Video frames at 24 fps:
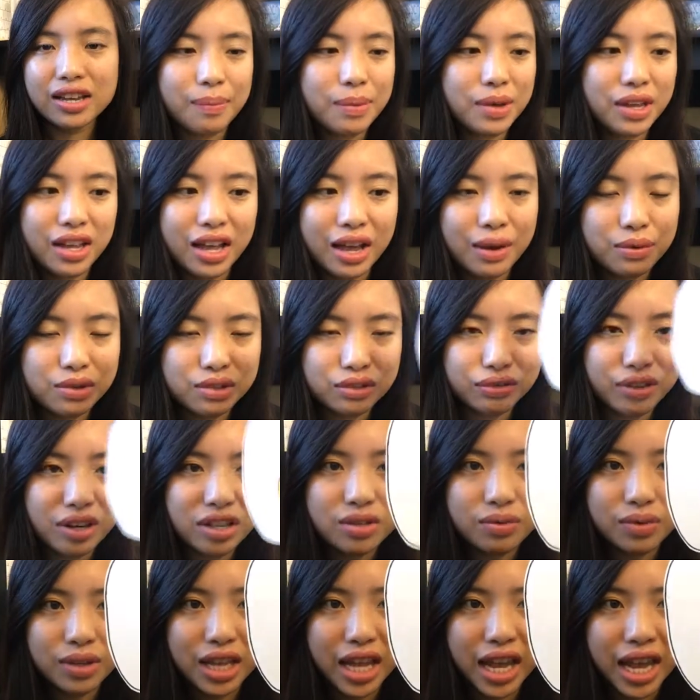I was
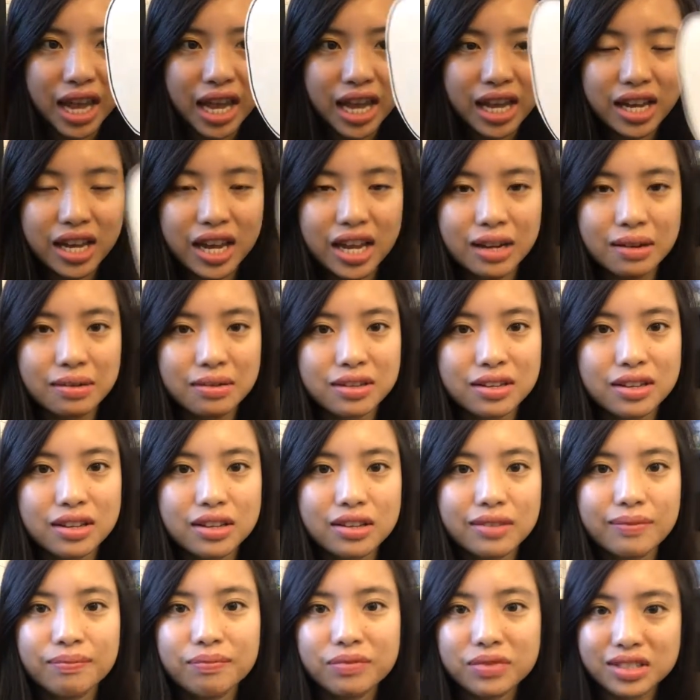friends with Egg and
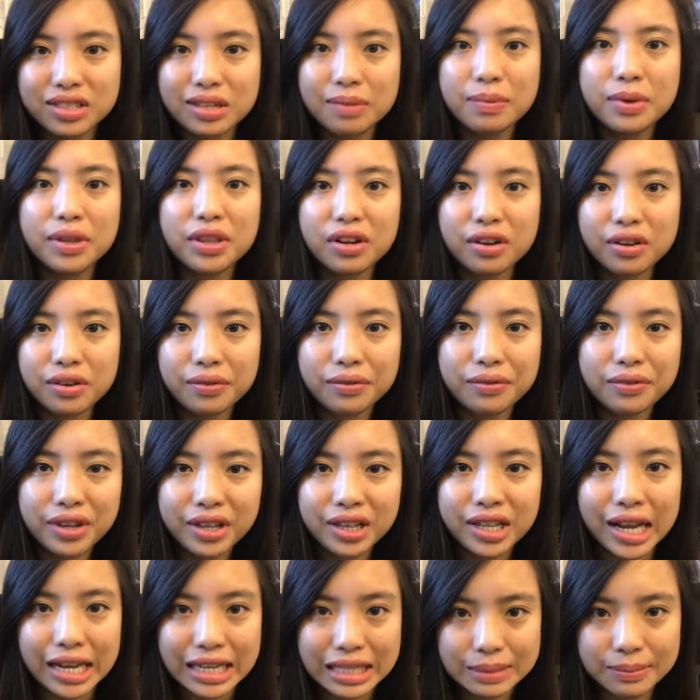some other
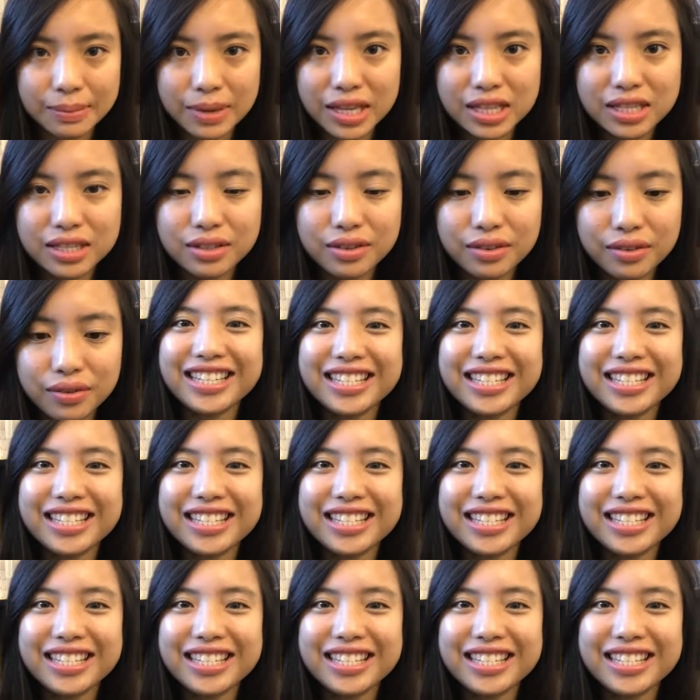classmates.